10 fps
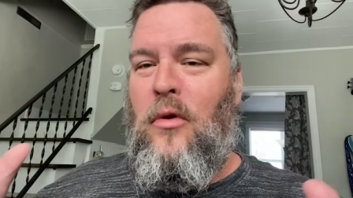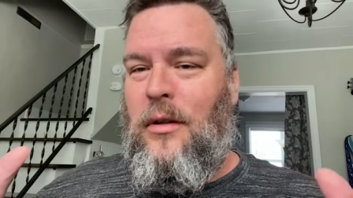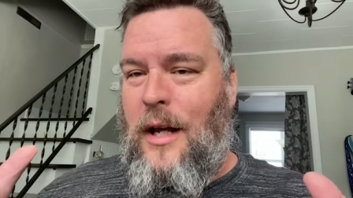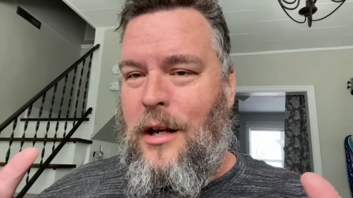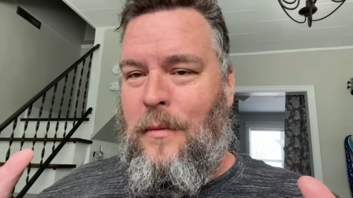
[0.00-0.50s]

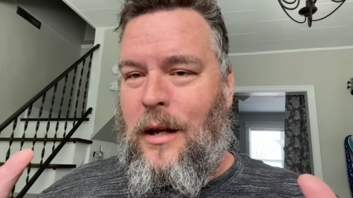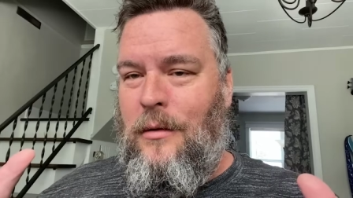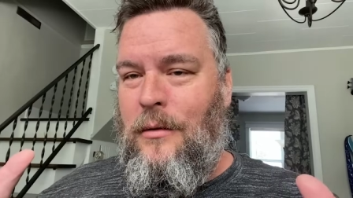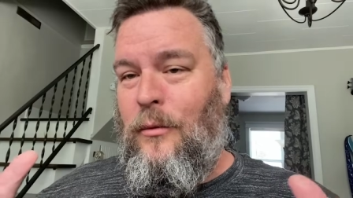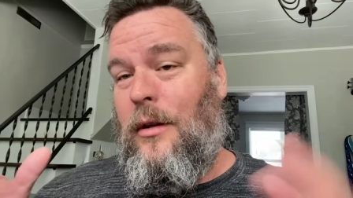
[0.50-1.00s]
world enemy
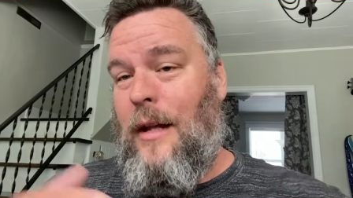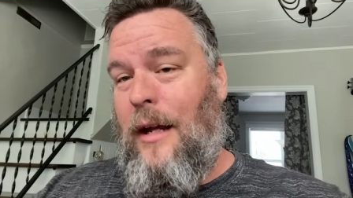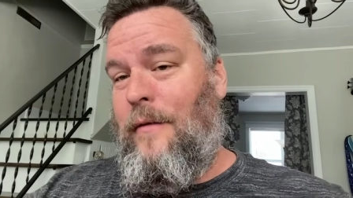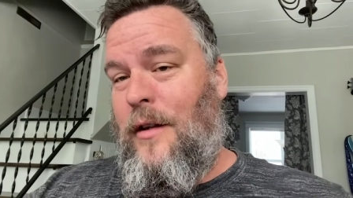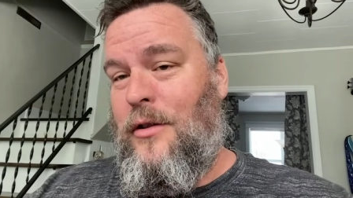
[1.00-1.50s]
with
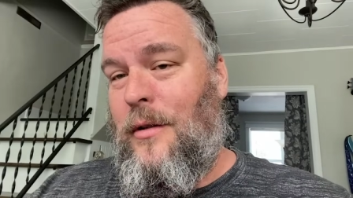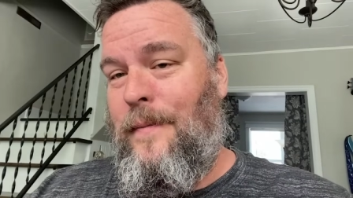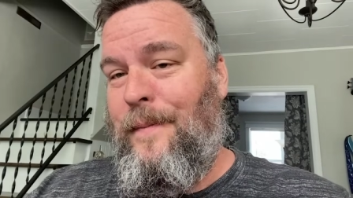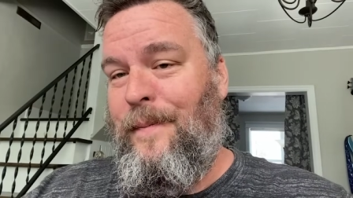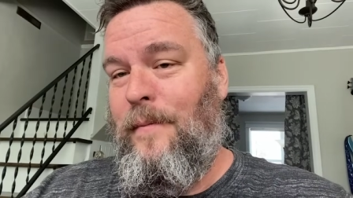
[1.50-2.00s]
night vision.
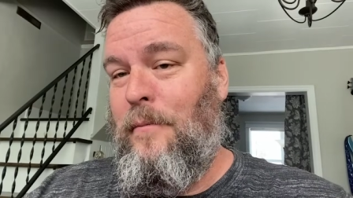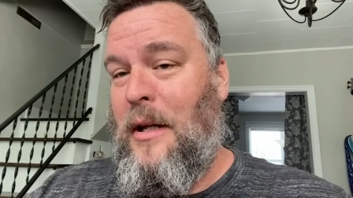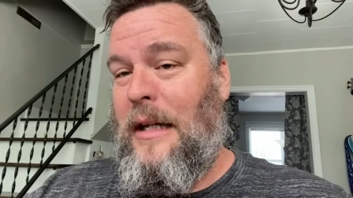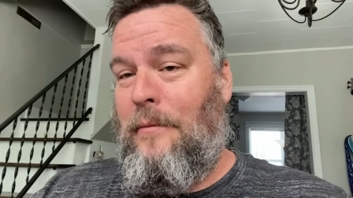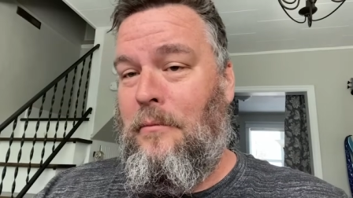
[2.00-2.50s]

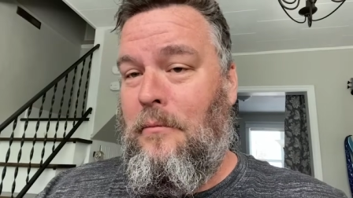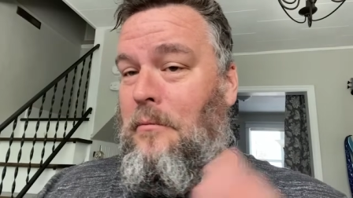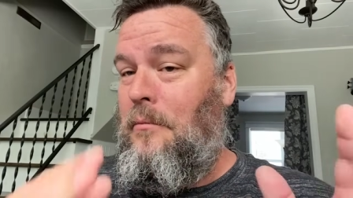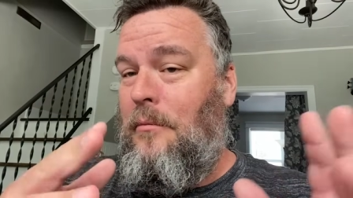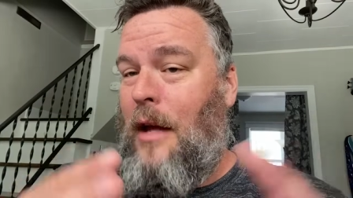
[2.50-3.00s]
But
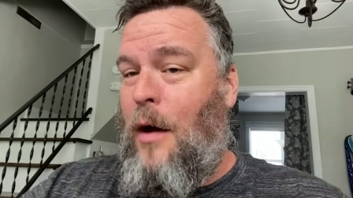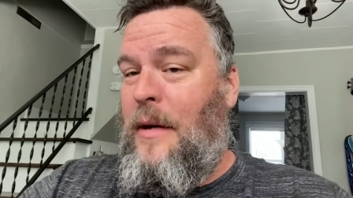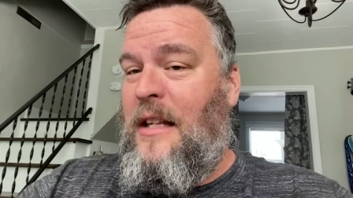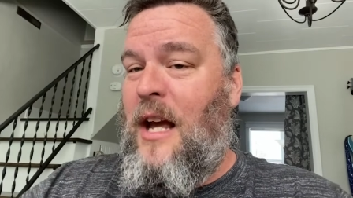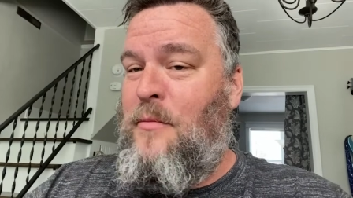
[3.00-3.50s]
how
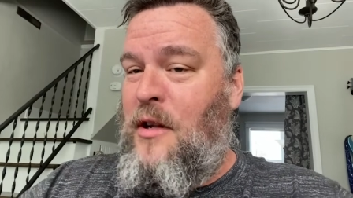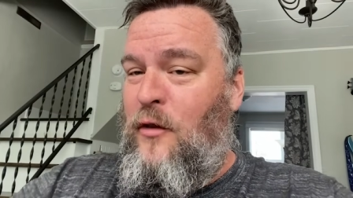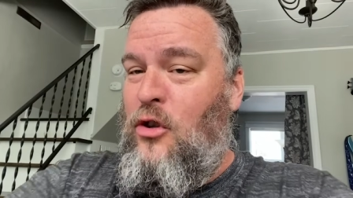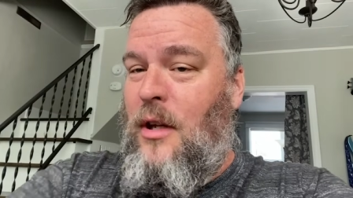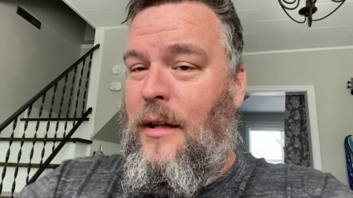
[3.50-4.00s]
many times have
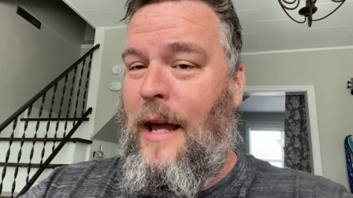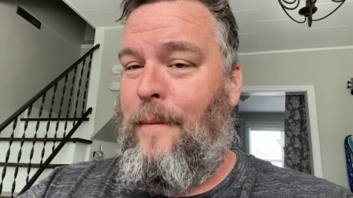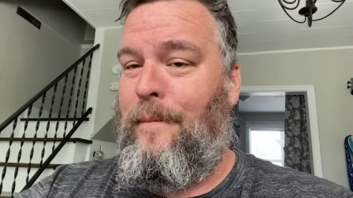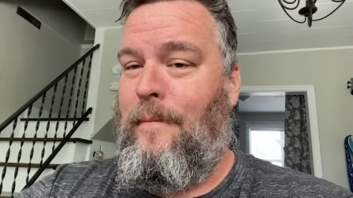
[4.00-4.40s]
you done that?